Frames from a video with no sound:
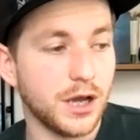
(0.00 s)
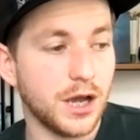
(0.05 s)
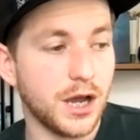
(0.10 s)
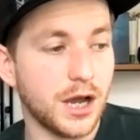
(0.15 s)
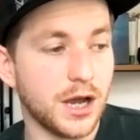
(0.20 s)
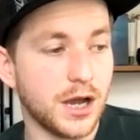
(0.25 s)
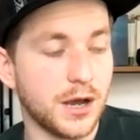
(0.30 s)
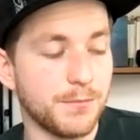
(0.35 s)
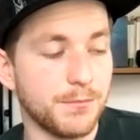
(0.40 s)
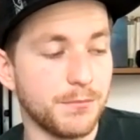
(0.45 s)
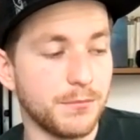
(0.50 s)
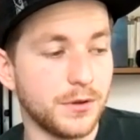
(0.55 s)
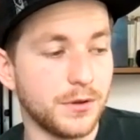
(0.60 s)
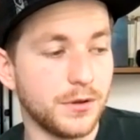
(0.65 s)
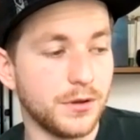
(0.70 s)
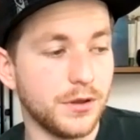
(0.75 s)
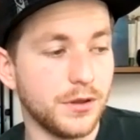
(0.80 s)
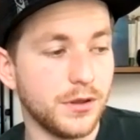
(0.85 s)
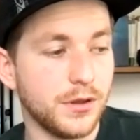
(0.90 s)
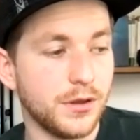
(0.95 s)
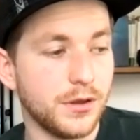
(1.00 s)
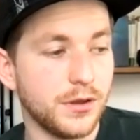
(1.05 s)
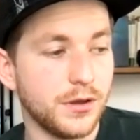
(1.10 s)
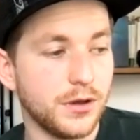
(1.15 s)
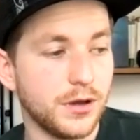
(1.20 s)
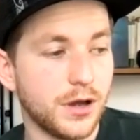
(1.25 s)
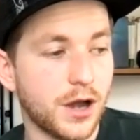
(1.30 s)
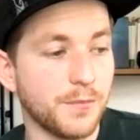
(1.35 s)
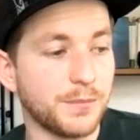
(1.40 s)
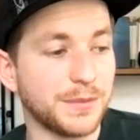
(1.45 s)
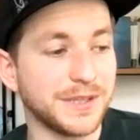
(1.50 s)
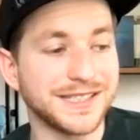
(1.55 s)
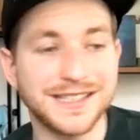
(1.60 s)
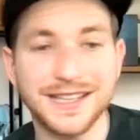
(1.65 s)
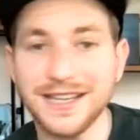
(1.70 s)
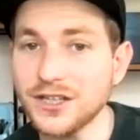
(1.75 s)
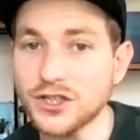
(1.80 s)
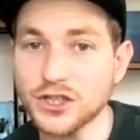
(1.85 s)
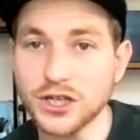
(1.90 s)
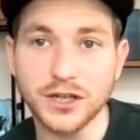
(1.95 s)
um, I've been
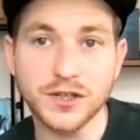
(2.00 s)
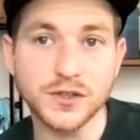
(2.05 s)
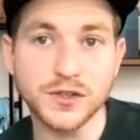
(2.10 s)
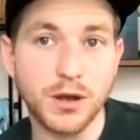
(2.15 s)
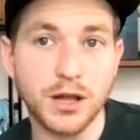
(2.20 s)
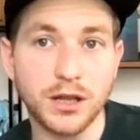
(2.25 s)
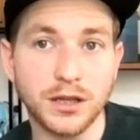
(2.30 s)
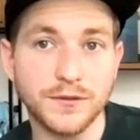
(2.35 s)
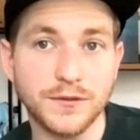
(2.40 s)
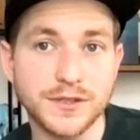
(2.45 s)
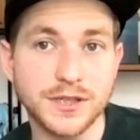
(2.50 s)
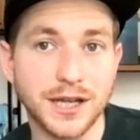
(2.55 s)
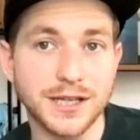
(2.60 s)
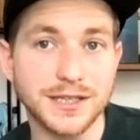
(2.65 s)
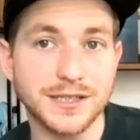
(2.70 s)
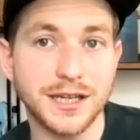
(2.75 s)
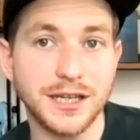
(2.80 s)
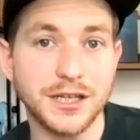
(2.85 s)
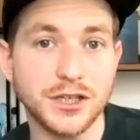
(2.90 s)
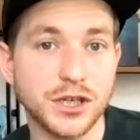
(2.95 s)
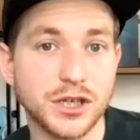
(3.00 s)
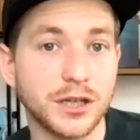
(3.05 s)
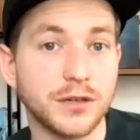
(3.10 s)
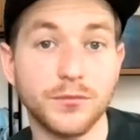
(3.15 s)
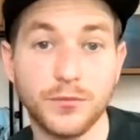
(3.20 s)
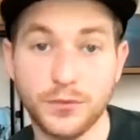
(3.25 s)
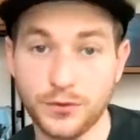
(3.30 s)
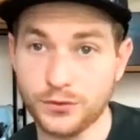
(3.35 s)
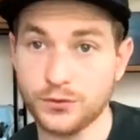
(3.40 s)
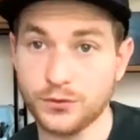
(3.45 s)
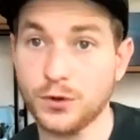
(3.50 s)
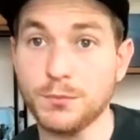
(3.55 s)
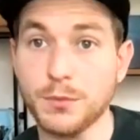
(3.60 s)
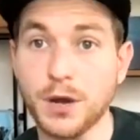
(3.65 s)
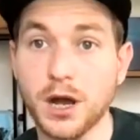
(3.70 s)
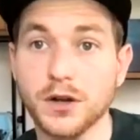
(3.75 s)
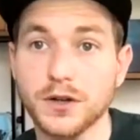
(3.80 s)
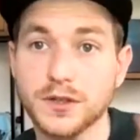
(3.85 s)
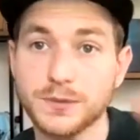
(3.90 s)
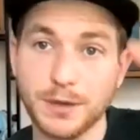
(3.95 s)
teaching as well. I've started teaching through
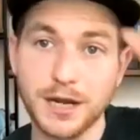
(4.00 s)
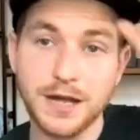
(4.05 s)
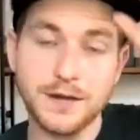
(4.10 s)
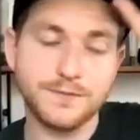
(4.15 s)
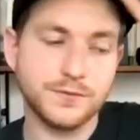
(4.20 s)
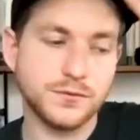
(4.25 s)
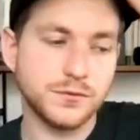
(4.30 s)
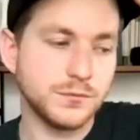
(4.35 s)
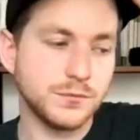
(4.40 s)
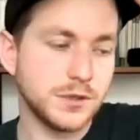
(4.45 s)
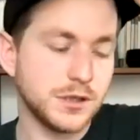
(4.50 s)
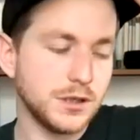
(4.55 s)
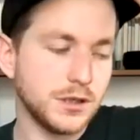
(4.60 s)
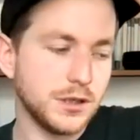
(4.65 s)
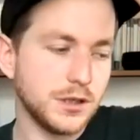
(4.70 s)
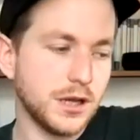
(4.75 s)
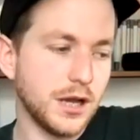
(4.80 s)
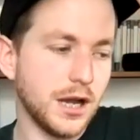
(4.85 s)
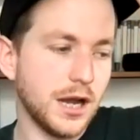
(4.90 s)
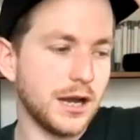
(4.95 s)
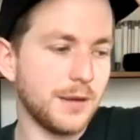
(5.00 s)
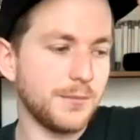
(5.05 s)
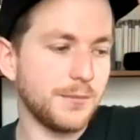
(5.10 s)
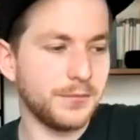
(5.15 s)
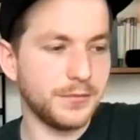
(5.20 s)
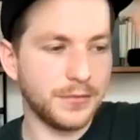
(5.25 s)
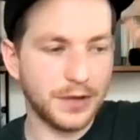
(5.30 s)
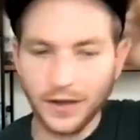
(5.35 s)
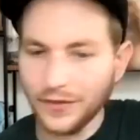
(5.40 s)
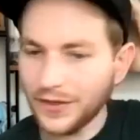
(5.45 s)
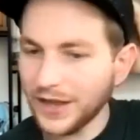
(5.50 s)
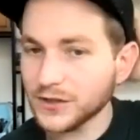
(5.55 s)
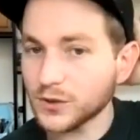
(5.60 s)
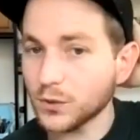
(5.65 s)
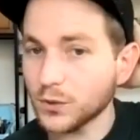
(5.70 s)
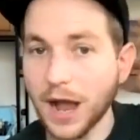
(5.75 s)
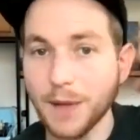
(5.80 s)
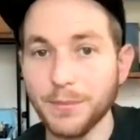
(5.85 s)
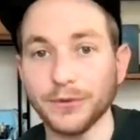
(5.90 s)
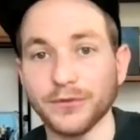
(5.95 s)
Mark's platform. Yeah. Um, and that's
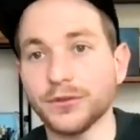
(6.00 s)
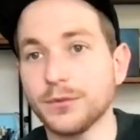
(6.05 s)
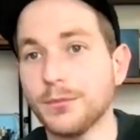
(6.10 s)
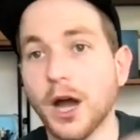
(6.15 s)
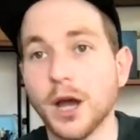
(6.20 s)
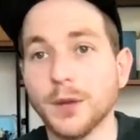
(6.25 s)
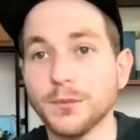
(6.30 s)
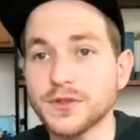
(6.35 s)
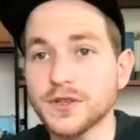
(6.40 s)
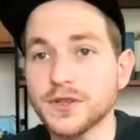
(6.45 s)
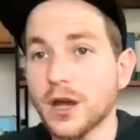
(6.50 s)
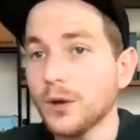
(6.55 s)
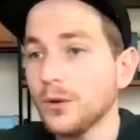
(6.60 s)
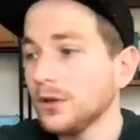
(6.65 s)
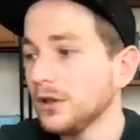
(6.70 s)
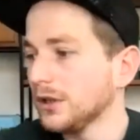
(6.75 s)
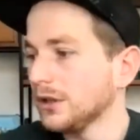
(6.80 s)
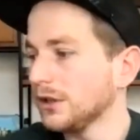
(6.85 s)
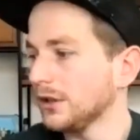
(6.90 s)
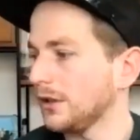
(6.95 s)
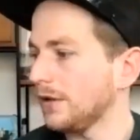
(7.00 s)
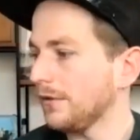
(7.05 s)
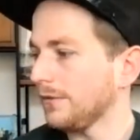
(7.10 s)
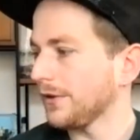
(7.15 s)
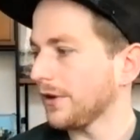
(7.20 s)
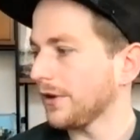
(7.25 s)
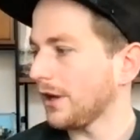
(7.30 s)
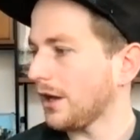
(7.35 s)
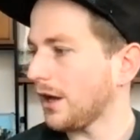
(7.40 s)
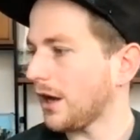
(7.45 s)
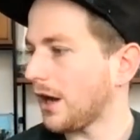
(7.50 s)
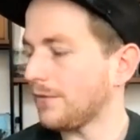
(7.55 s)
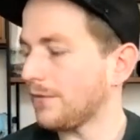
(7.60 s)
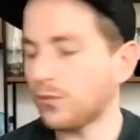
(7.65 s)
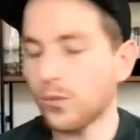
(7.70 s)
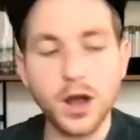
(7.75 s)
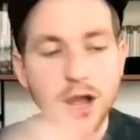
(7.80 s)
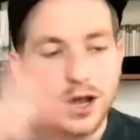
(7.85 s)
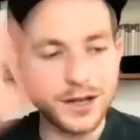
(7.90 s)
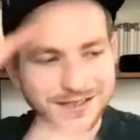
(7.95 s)
all happened from home. So I've
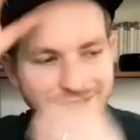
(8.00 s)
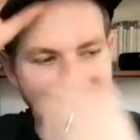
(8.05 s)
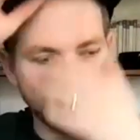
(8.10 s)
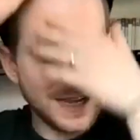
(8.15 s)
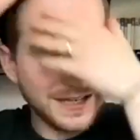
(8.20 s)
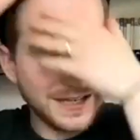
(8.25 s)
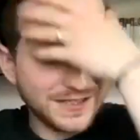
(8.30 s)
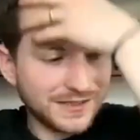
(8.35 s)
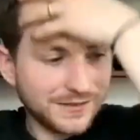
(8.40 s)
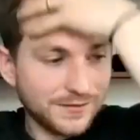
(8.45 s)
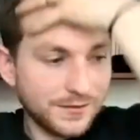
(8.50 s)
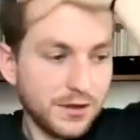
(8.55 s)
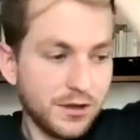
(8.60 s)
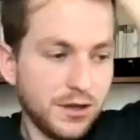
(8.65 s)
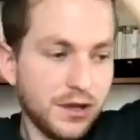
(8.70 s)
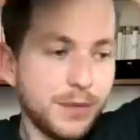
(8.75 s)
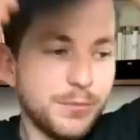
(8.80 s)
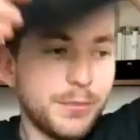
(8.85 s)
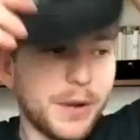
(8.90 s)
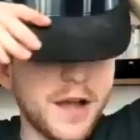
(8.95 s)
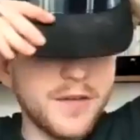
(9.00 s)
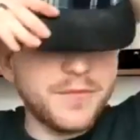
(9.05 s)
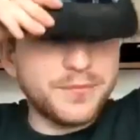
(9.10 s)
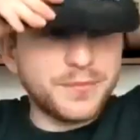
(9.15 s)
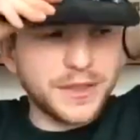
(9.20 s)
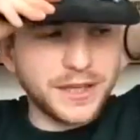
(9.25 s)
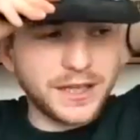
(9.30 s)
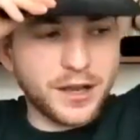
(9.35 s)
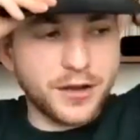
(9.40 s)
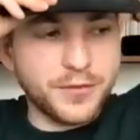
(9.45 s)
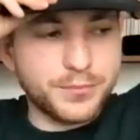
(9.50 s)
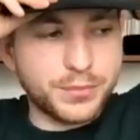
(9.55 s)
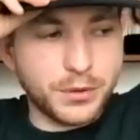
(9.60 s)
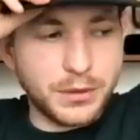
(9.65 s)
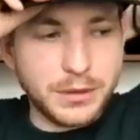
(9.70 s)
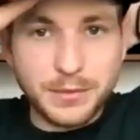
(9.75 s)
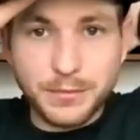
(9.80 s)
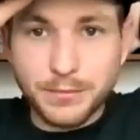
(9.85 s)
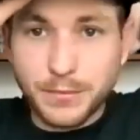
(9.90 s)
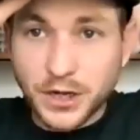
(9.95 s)
worked less, but I think I've
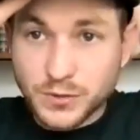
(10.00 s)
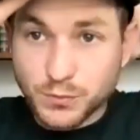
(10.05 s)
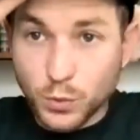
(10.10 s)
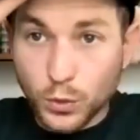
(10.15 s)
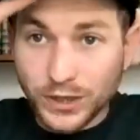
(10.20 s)
probably been much more